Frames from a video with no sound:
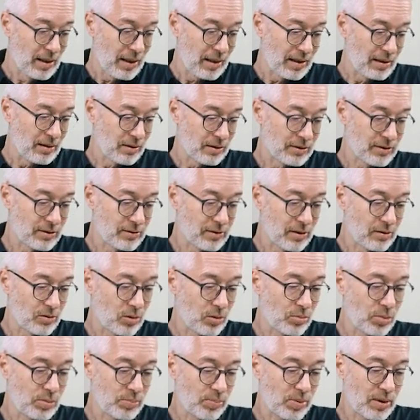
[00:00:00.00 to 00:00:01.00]
And also the
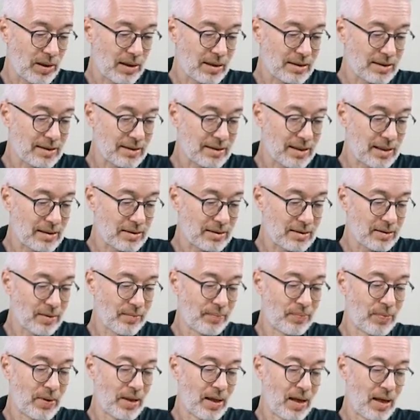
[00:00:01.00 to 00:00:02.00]
Nobel Prize then
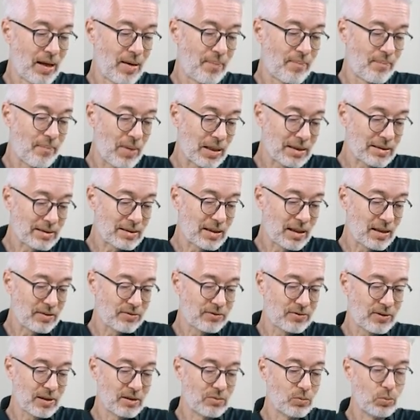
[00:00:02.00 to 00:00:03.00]
must
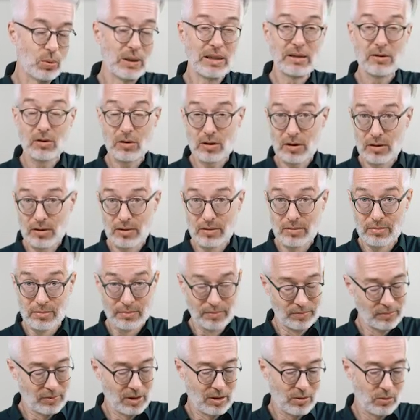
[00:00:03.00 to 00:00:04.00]
have a winner,
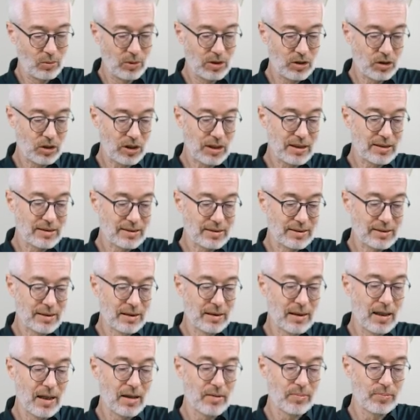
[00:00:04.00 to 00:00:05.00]
which is
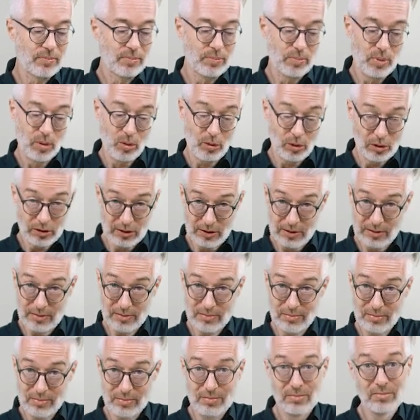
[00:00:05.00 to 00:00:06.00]
a
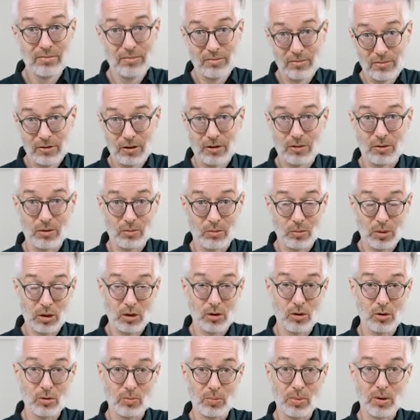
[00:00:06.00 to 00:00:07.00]
person, so
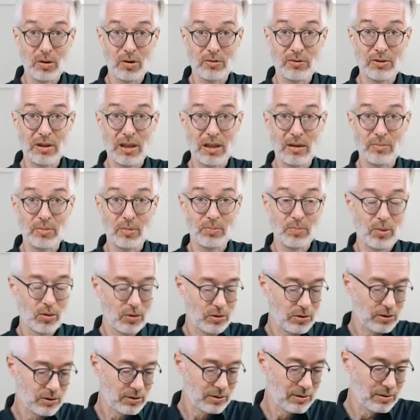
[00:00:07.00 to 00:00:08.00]
which should be of type
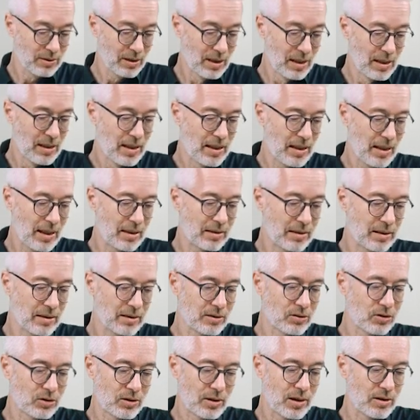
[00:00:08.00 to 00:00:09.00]
person. And
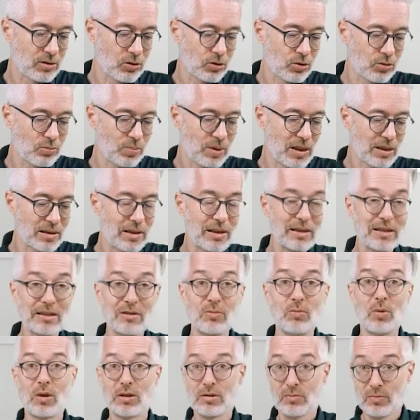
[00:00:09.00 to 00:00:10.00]
there should be at
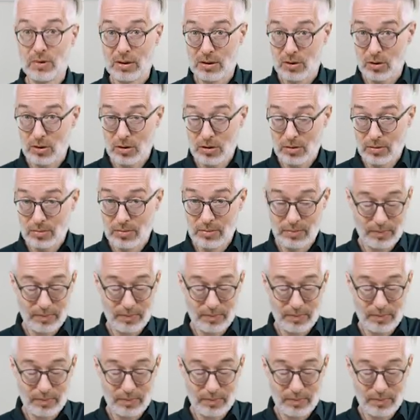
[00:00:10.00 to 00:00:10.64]
least one winner.